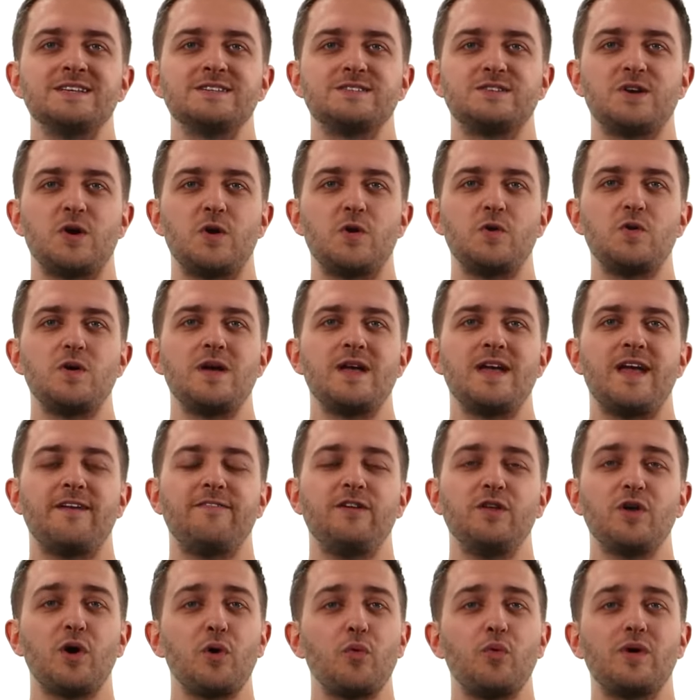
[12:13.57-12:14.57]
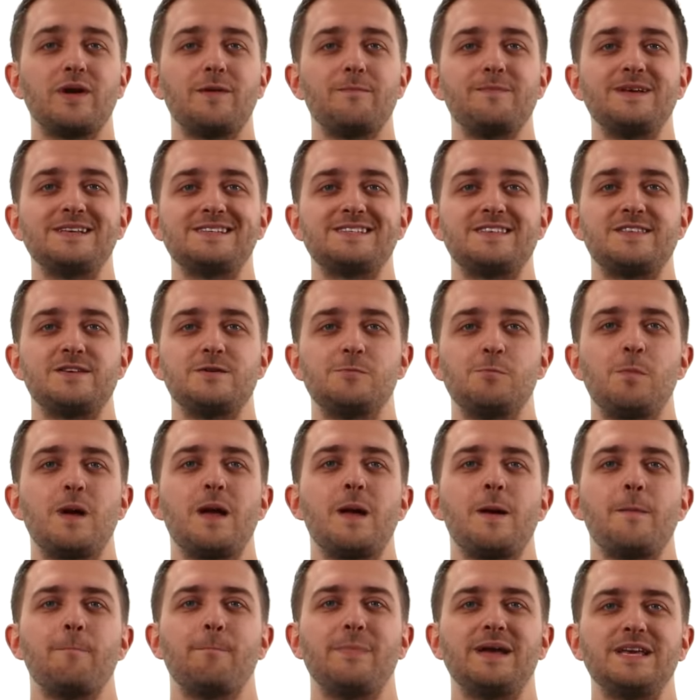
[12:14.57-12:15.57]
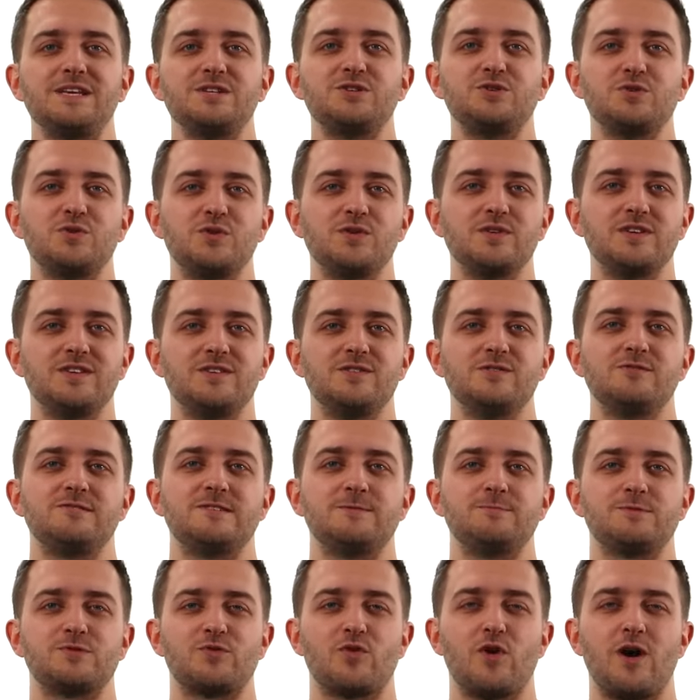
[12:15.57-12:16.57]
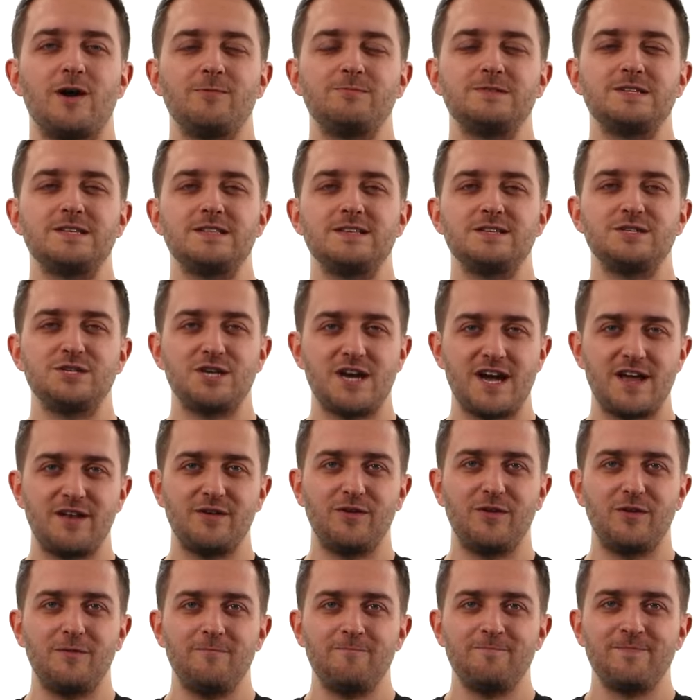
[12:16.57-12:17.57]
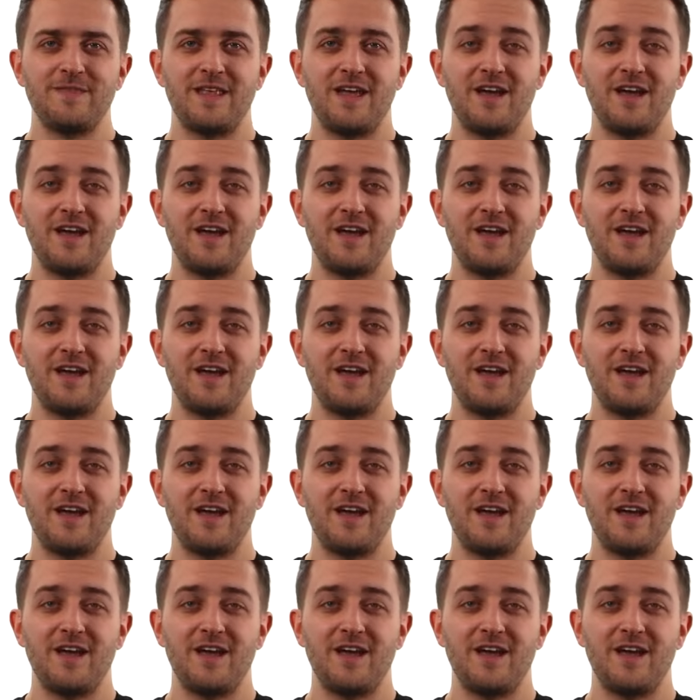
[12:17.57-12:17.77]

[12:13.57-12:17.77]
So if you don't wanna miss them, make sure you subscribe to the channel.